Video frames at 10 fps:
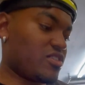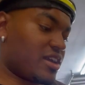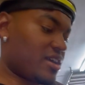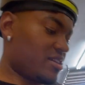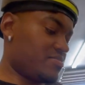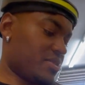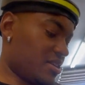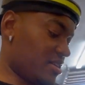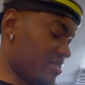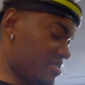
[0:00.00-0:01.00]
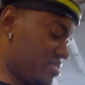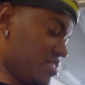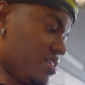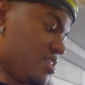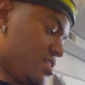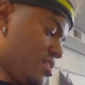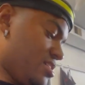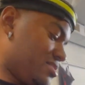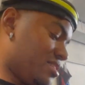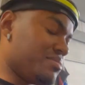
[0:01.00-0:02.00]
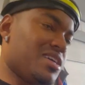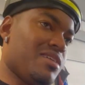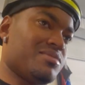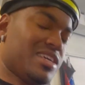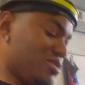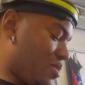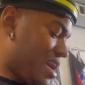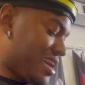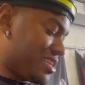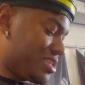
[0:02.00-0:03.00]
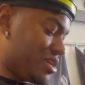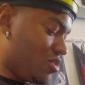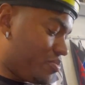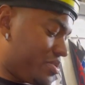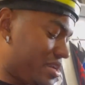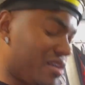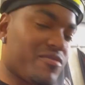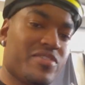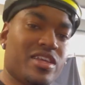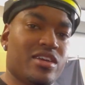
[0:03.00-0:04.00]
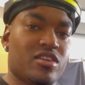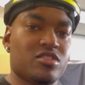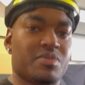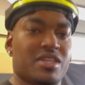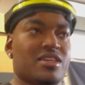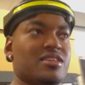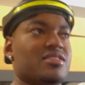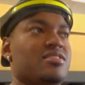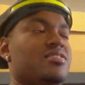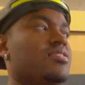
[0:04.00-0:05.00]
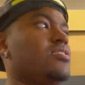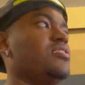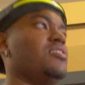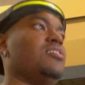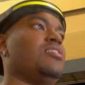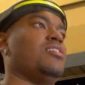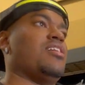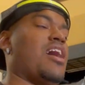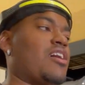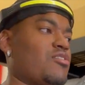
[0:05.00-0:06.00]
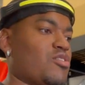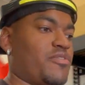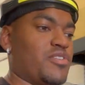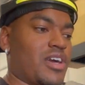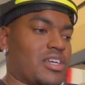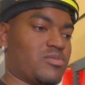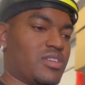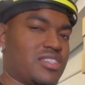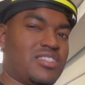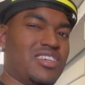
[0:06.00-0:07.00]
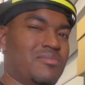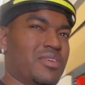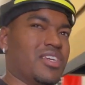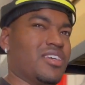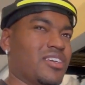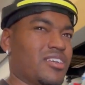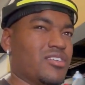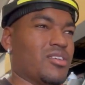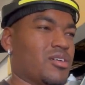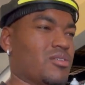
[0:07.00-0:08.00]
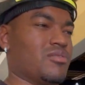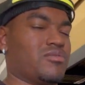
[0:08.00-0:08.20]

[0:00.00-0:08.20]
guys because sometimes that's why I don't put out videos because I don't know if you guys want to see me, you know,